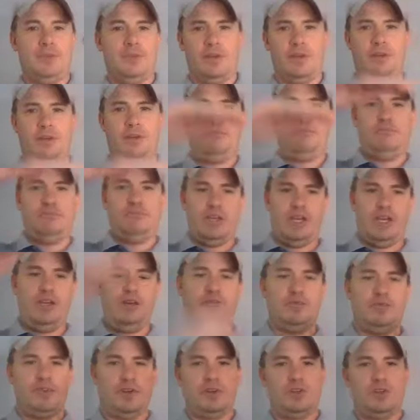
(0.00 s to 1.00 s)
And the
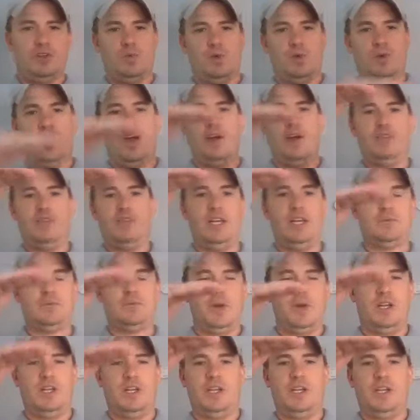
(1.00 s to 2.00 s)
inverse, when you have less
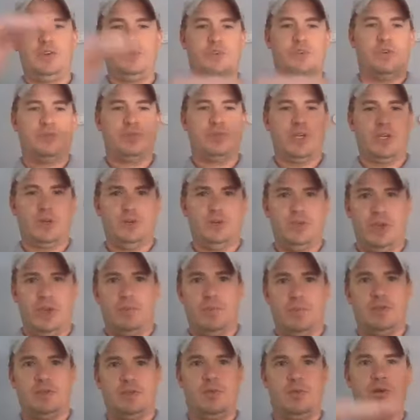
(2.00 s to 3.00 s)
money, the interest rate goes
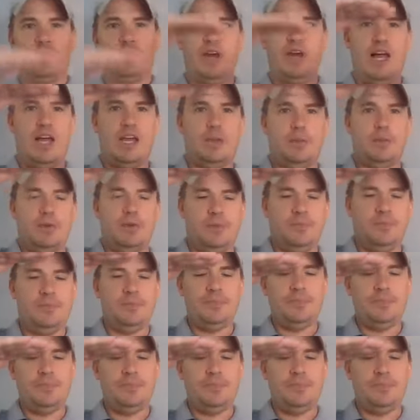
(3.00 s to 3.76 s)
up. It's more valuable.